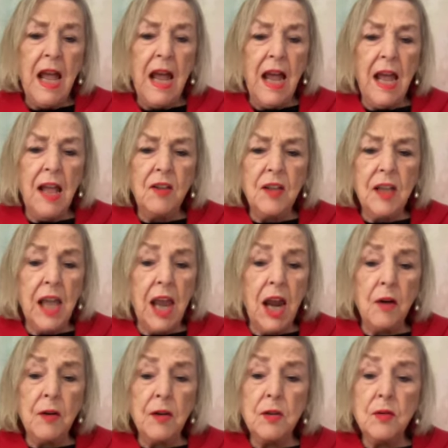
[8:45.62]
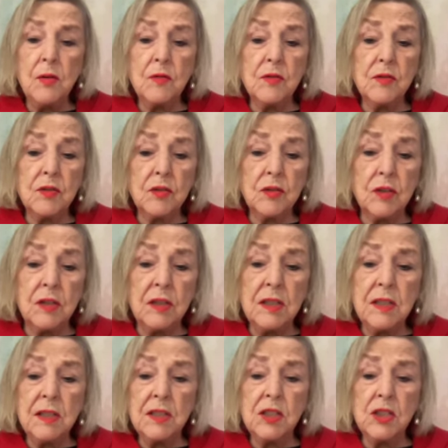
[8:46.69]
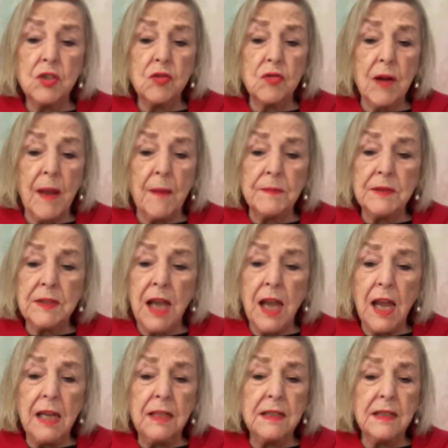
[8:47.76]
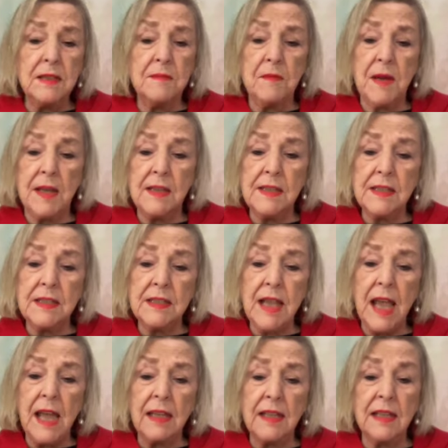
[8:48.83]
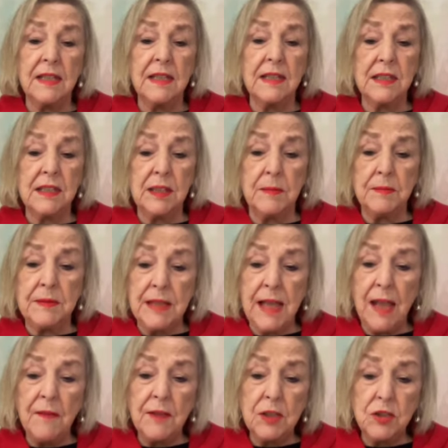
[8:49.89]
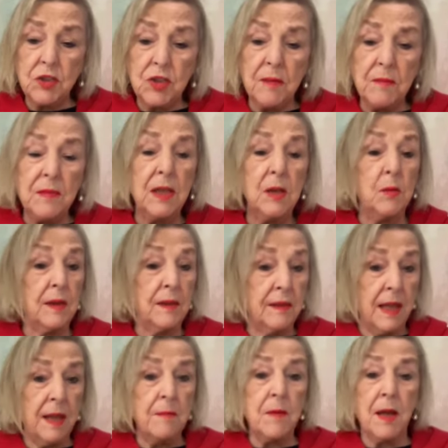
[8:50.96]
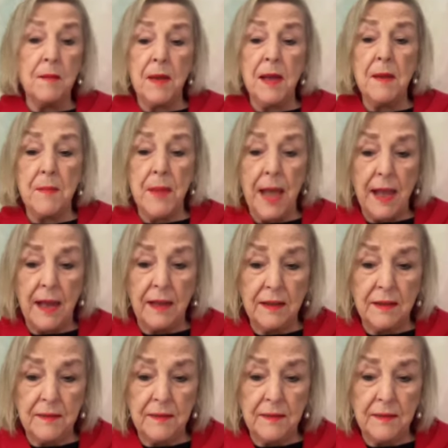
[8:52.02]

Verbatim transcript: I'll carry whose goodies strapped tight in my sack and slip down the chimney with them on my back.